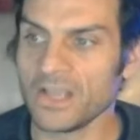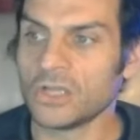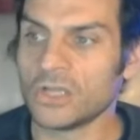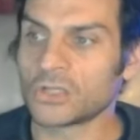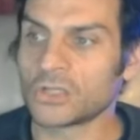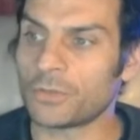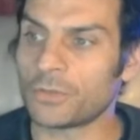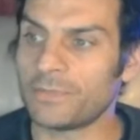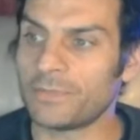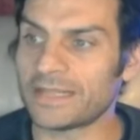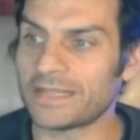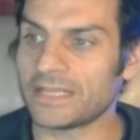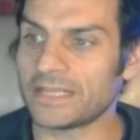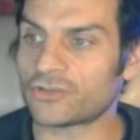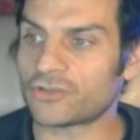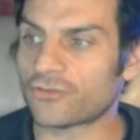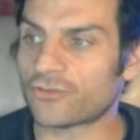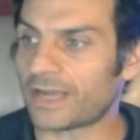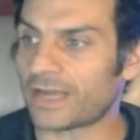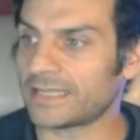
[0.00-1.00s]
So Middle
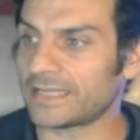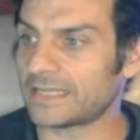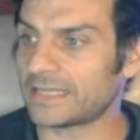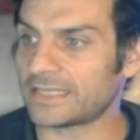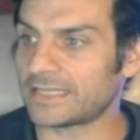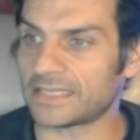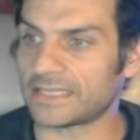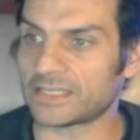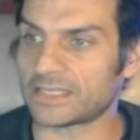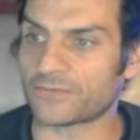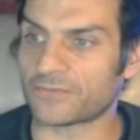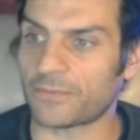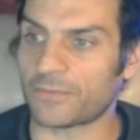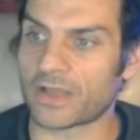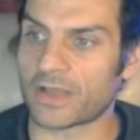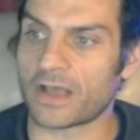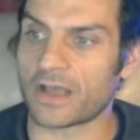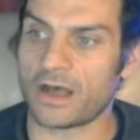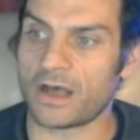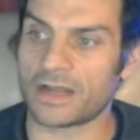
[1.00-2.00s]
East crisis, this is from
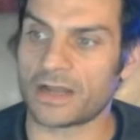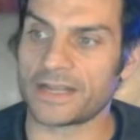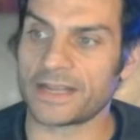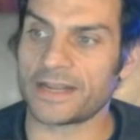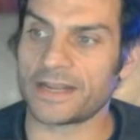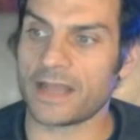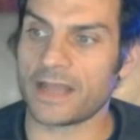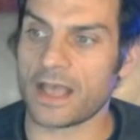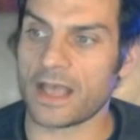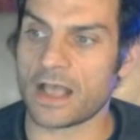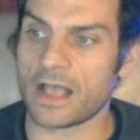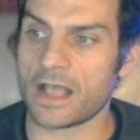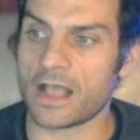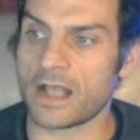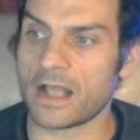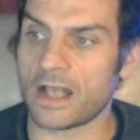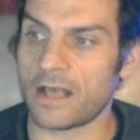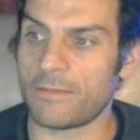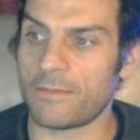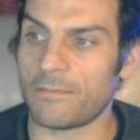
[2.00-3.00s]
The Guardian.
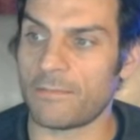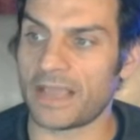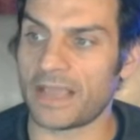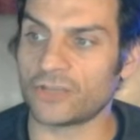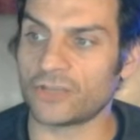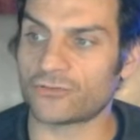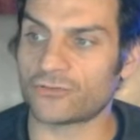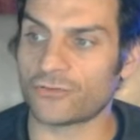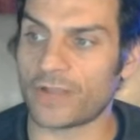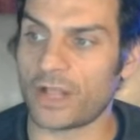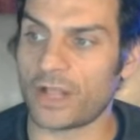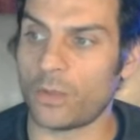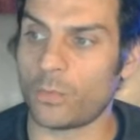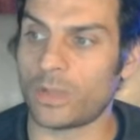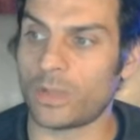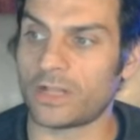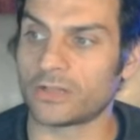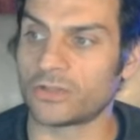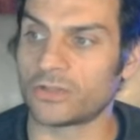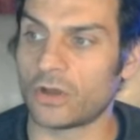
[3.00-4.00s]
Israel
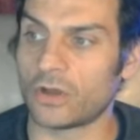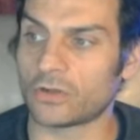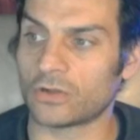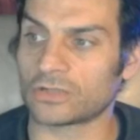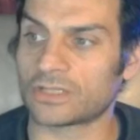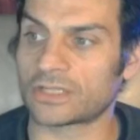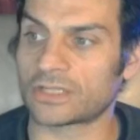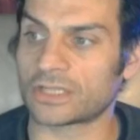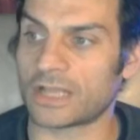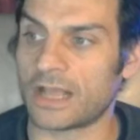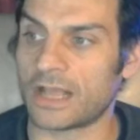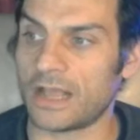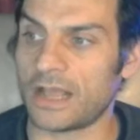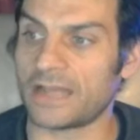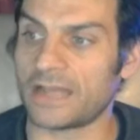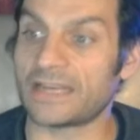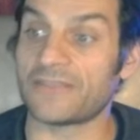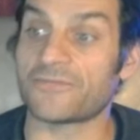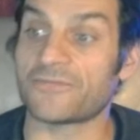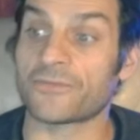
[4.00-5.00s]
will not
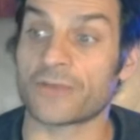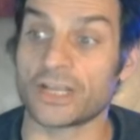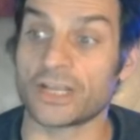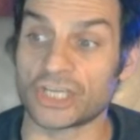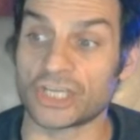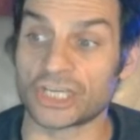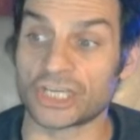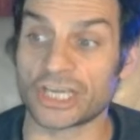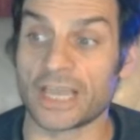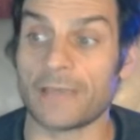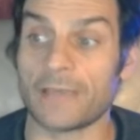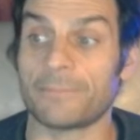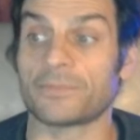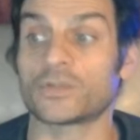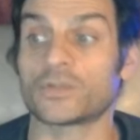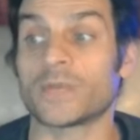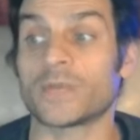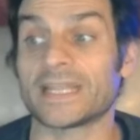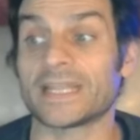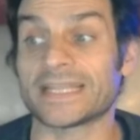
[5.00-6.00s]
differentiate
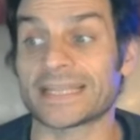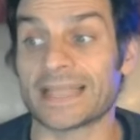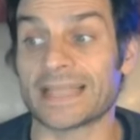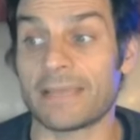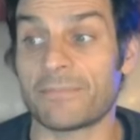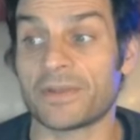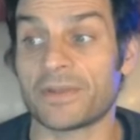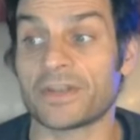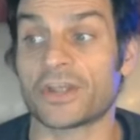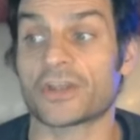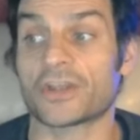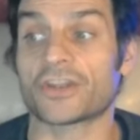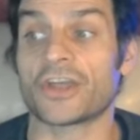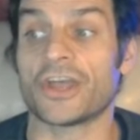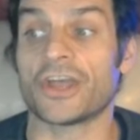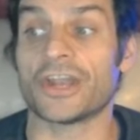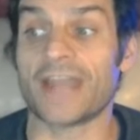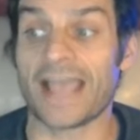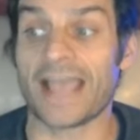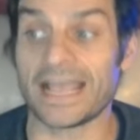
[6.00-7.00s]
between Lebanon
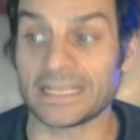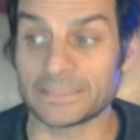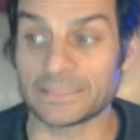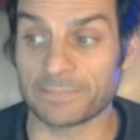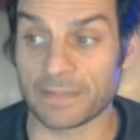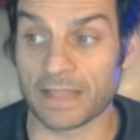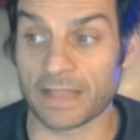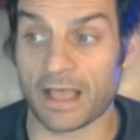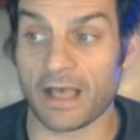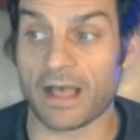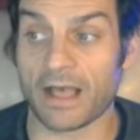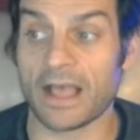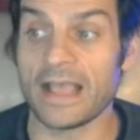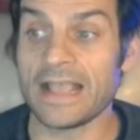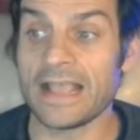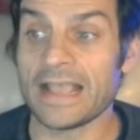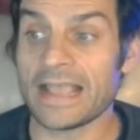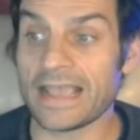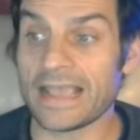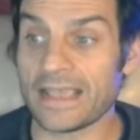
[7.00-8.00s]
and Hezbollah
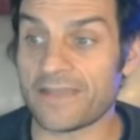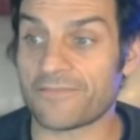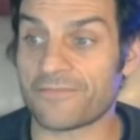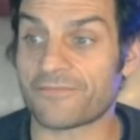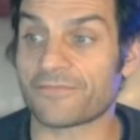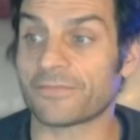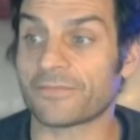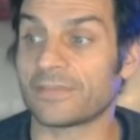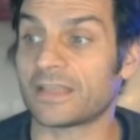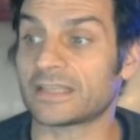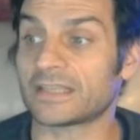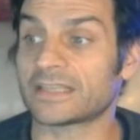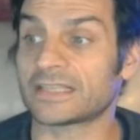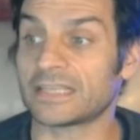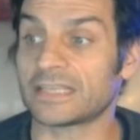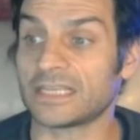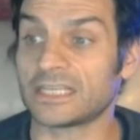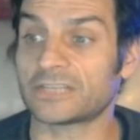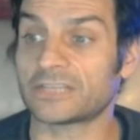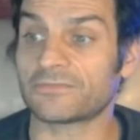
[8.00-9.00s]
if the
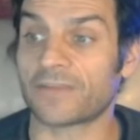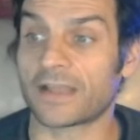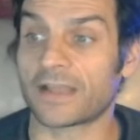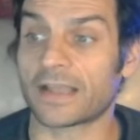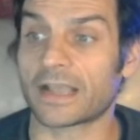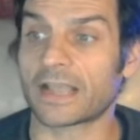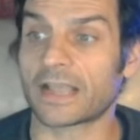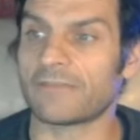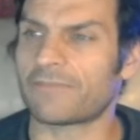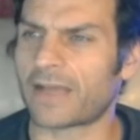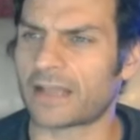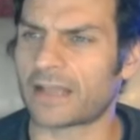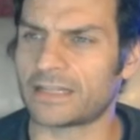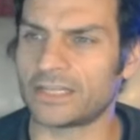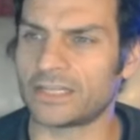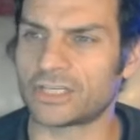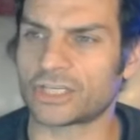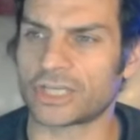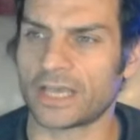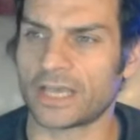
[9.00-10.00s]
ceasefire, in fact, I
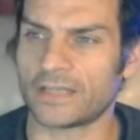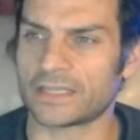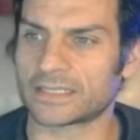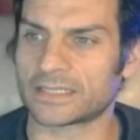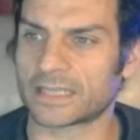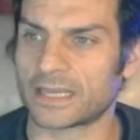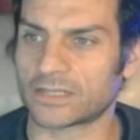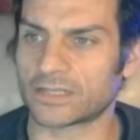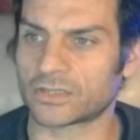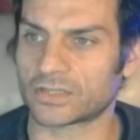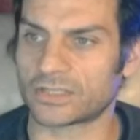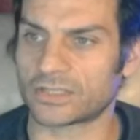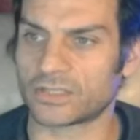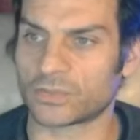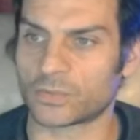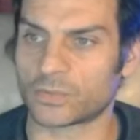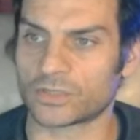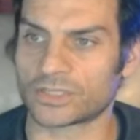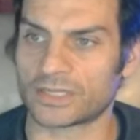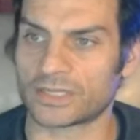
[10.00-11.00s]
need to share this, guys, because
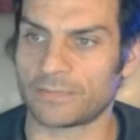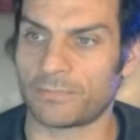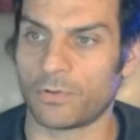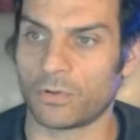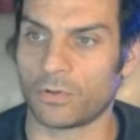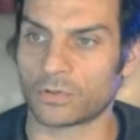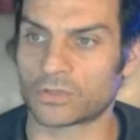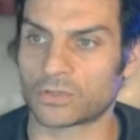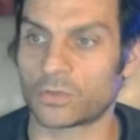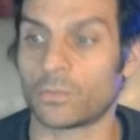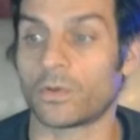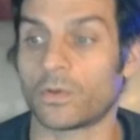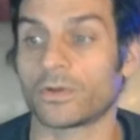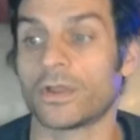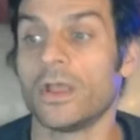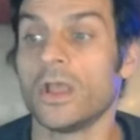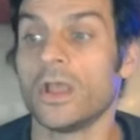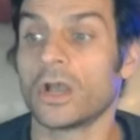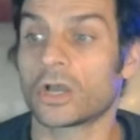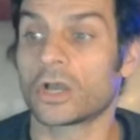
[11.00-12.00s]
this one's an important one,
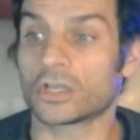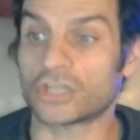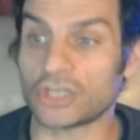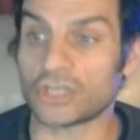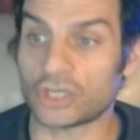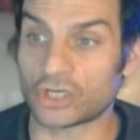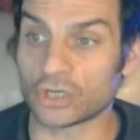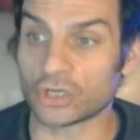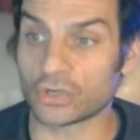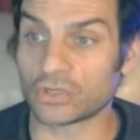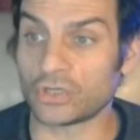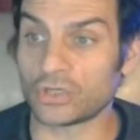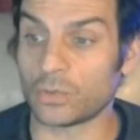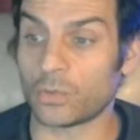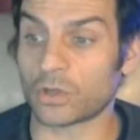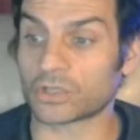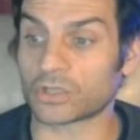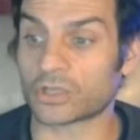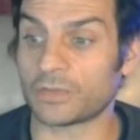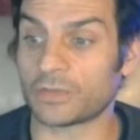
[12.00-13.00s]
because it shows you
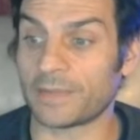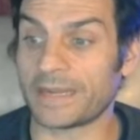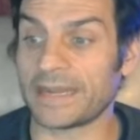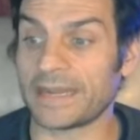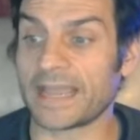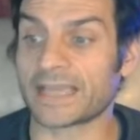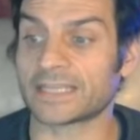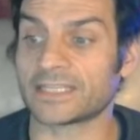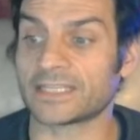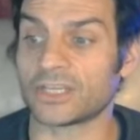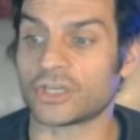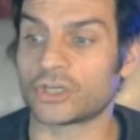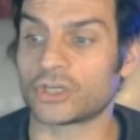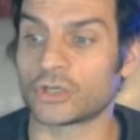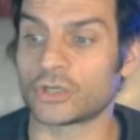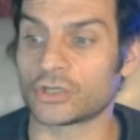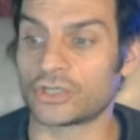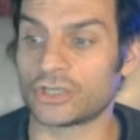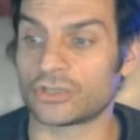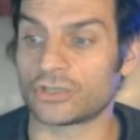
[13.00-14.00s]
what's coming next. It
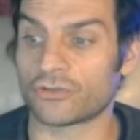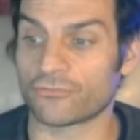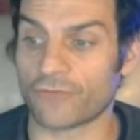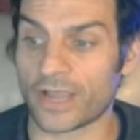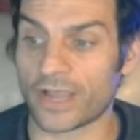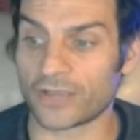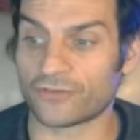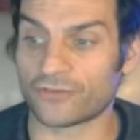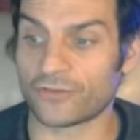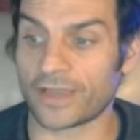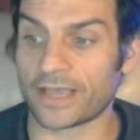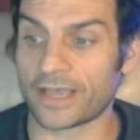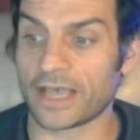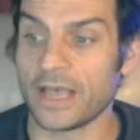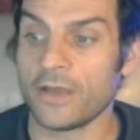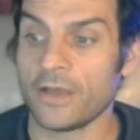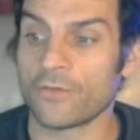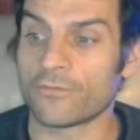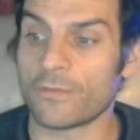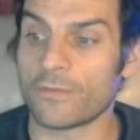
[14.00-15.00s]
shows you the rhetoric.
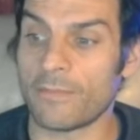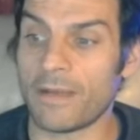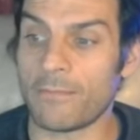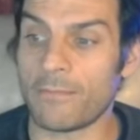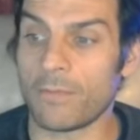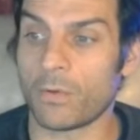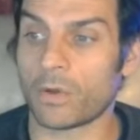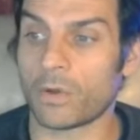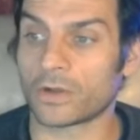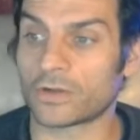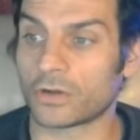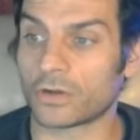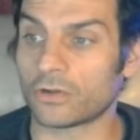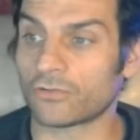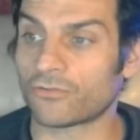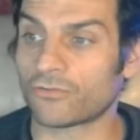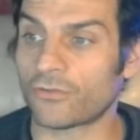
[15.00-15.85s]
Remember what Donald